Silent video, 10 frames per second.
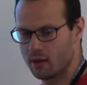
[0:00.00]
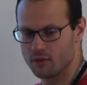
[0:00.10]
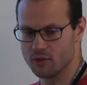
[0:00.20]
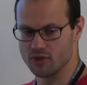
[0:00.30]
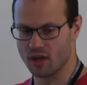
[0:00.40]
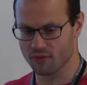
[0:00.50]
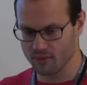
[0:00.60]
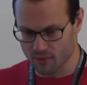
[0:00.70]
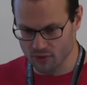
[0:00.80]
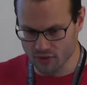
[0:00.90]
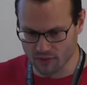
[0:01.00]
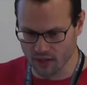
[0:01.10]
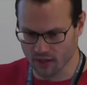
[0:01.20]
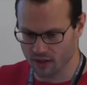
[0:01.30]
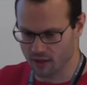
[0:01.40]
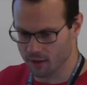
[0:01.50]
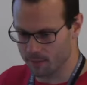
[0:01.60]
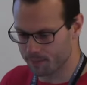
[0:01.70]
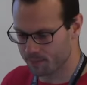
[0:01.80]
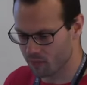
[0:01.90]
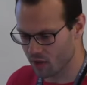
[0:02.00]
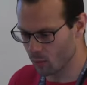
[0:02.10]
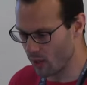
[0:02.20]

there's not there's nothing. Um, we